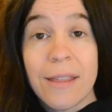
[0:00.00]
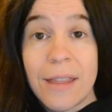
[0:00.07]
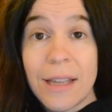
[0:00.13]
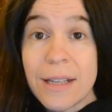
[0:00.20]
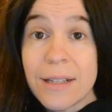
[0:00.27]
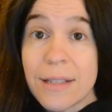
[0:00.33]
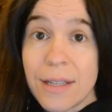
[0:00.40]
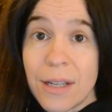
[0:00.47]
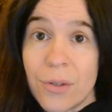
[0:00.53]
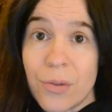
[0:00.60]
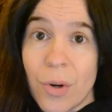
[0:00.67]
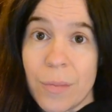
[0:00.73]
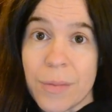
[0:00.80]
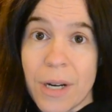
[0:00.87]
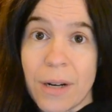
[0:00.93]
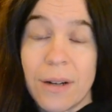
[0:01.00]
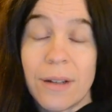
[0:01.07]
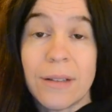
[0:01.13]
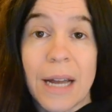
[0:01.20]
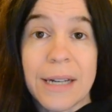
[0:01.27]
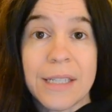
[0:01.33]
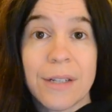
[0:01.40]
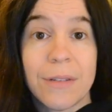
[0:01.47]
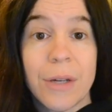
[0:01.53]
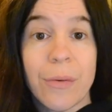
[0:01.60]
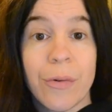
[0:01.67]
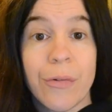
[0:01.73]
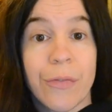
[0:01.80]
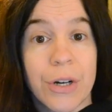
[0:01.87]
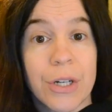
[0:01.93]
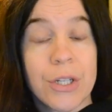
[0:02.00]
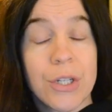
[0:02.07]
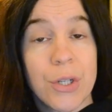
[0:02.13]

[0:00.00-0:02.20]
These syndromes are collectively referred